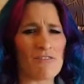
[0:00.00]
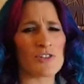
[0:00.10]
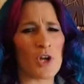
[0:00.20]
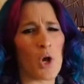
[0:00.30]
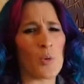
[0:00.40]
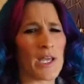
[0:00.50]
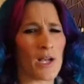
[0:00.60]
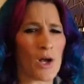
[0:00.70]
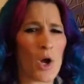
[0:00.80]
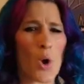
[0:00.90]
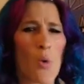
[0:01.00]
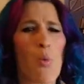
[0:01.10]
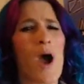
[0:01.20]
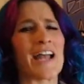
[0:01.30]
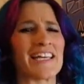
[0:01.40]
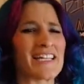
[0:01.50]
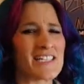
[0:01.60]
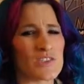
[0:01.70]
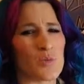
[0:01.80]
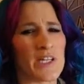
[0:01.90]
of knowing why it
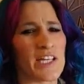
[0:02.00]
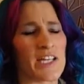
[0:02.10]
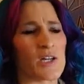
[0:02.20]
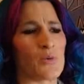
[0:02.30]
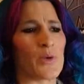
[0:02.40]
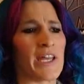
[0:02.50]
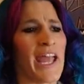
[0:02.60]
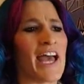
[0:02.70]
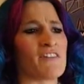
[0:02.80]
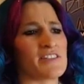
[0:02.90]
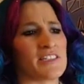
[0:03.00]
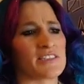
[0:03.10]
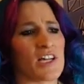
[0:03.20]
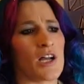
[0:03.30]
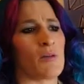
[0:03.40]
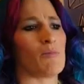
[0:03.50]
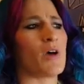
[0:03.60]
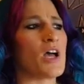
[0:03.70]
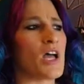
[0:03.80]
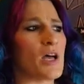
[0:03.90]
is we have these
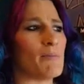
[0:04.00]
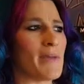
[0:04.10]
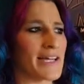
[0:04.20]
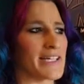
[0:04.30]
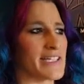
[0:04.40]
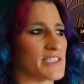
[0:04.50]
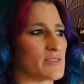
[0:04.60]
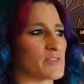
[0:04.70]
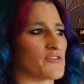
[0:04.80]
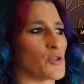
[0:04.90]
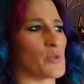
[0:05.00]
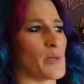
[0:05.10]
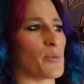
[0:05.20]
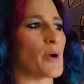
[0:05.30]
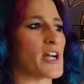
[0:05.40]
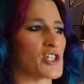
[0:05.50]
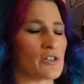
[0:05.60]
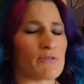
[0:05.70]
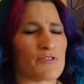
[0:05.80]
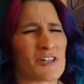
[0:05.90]
mechanisms for
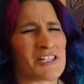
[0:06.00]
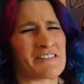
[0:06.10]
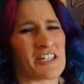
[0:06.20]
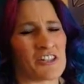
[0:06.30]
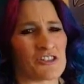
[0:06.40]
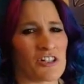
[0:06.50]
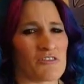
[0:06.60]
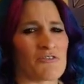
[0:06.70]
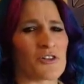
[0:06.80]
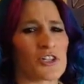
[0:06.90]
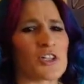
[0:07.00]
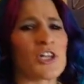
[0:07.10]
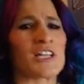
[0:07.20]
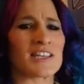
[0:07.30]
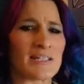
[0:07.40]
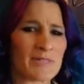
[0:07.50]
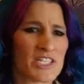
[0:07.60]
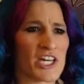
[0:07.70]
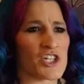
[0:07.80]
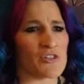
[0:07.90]
repression, for addiction, for
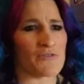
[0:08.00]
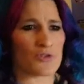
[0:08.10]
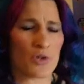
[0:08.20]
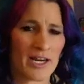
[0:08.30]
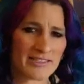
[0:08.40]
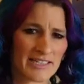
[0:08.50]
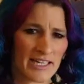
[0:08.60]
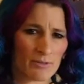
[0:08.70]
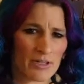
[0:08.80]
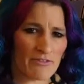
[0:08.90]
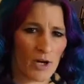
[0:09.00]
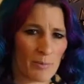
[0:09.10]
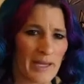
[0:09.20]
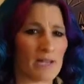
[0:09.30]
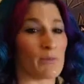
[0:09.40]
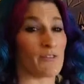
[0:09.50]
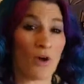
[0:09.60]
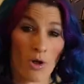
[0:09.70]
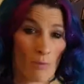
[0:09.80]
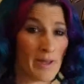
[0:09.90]
limitation, for trying to get rid of our pain.
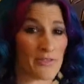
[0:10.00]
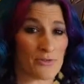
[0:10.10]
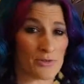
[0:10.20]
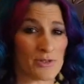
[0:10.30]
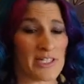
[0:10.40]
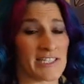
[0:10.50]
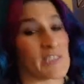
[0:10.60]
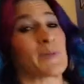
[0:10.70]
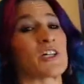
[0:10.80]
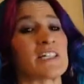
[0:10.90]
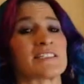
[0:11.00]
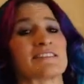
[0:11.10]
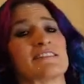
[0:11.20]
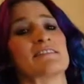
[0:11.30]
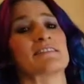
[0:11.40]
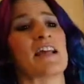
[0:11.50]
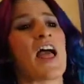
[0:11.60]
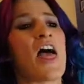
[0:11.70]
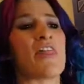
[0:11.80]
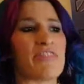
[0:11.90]
We've all been through experiences
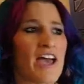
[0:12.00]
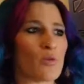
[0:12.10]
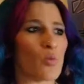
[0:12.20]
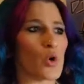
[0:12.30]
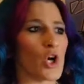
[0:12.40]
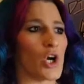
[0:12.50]
that